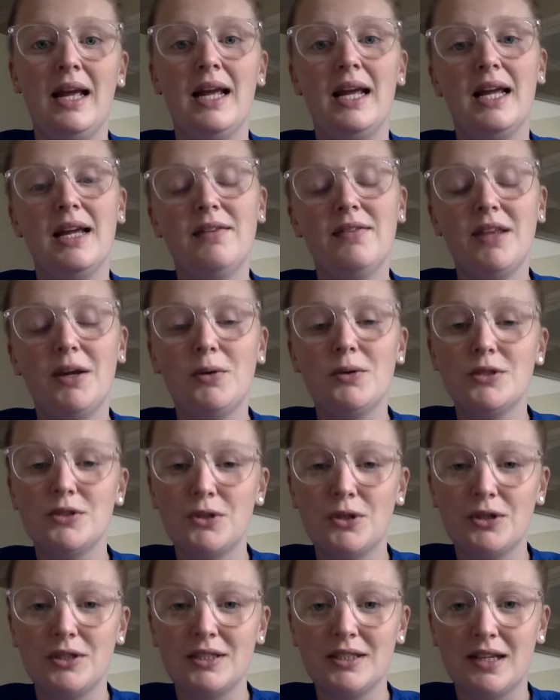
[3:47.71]
If there was
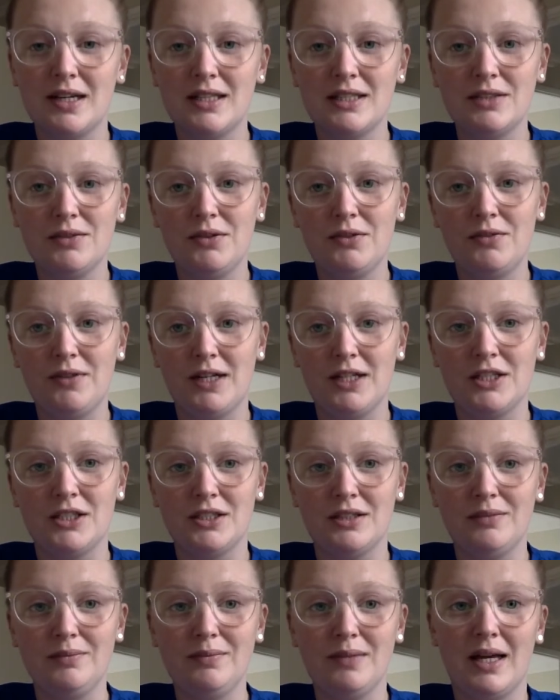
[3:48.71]
no signs of
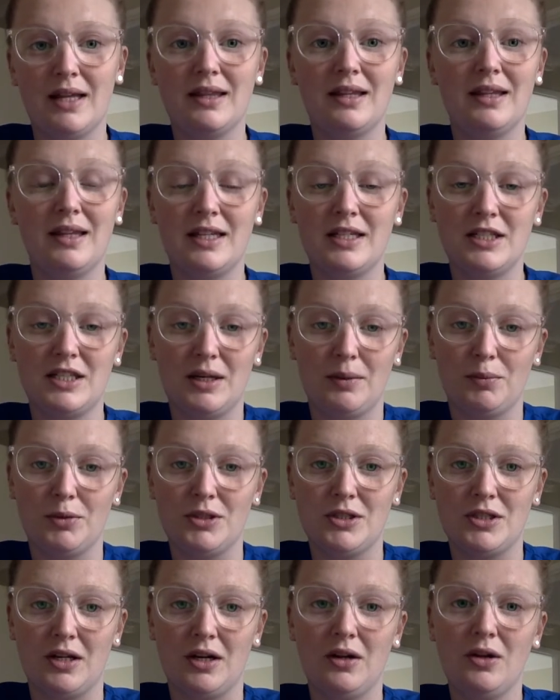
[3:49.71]
infection other than
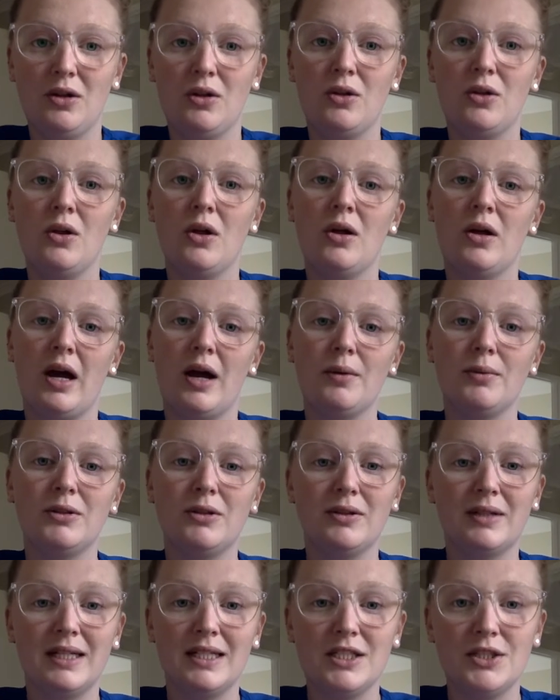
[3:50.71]
temperature, I would
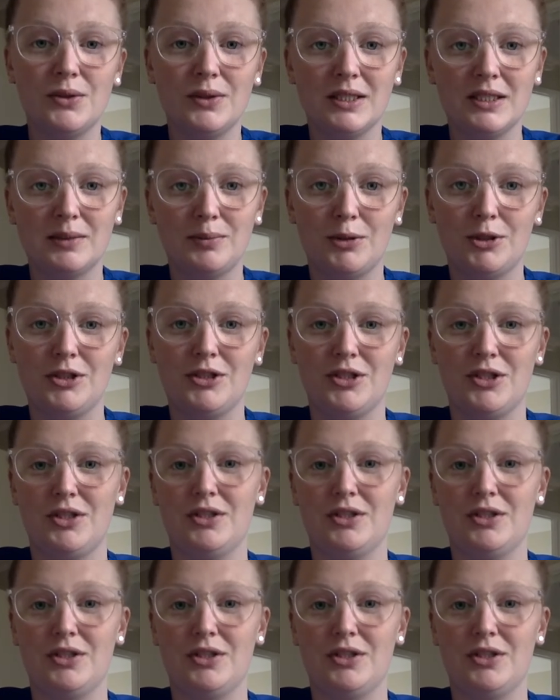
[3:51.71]
look into exposure.